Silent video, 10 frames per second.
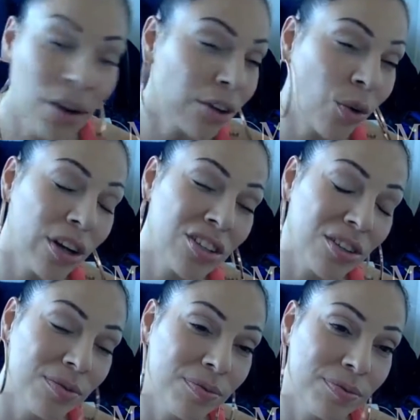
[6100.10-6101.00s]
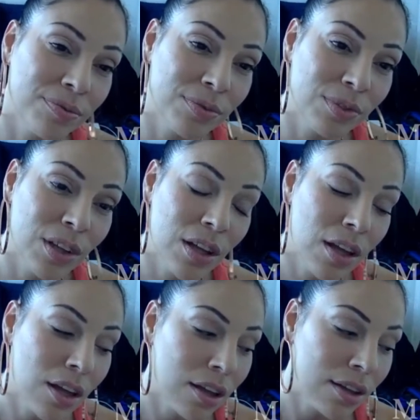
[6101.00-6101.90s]
a hard question.
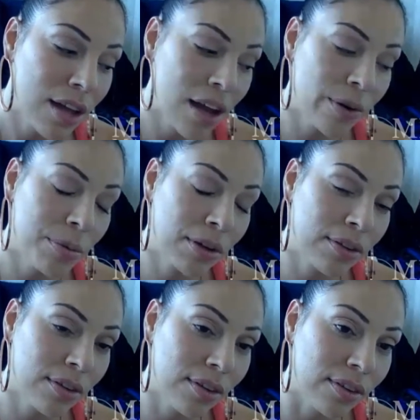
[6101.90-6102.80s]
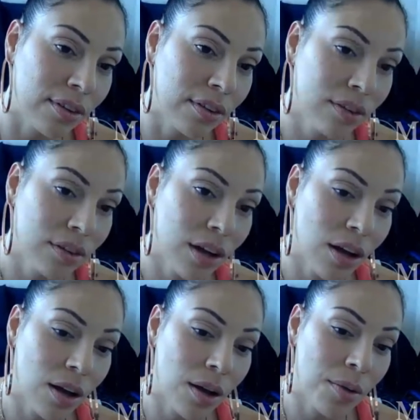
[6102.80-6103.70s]
Not every mix is easy,
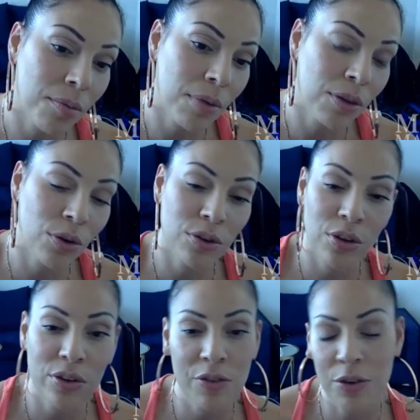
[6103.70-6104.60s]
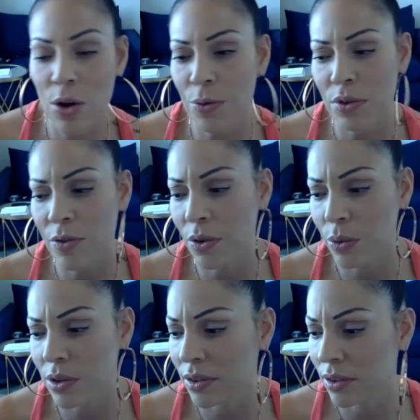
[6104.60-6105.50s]
and they're difficult for different
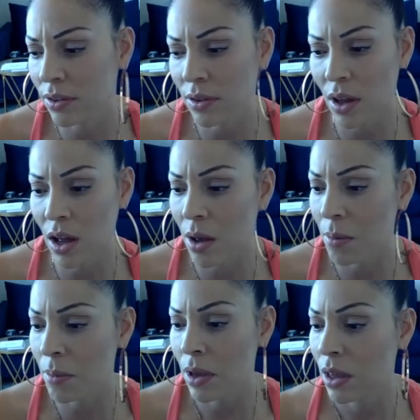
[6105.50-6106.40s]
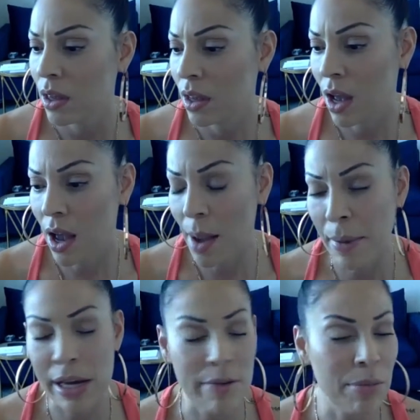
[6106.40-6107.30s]
reasons. I
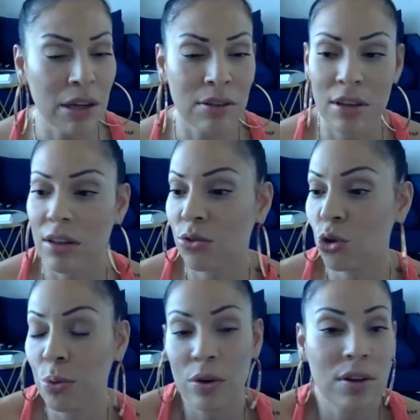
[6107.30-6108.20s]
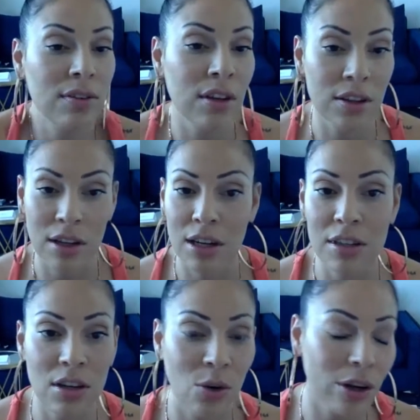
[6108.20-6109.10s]
might have mixed it super easy and thought
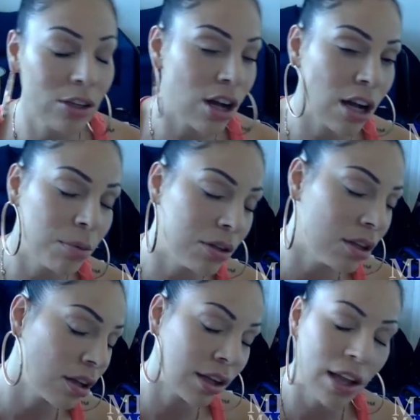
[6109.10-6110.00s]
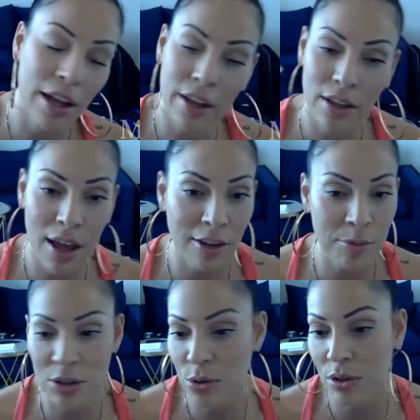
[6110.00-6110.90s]
I did a great job, and then the client has
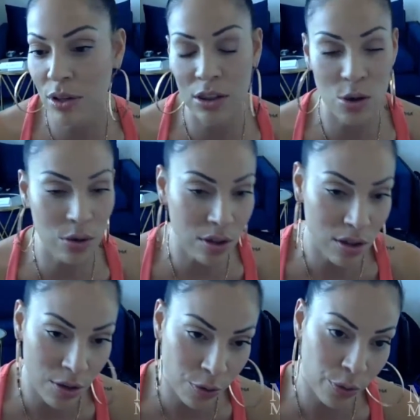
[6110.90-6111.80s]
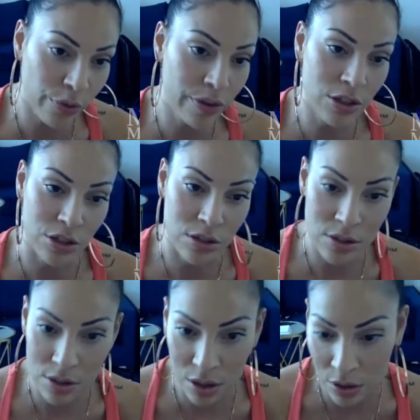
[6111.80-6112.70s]
me doing like 13 different
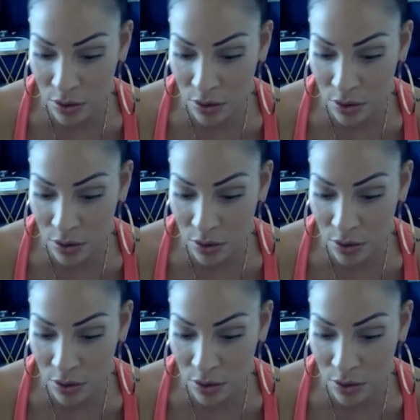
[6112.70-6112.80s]
revisions. You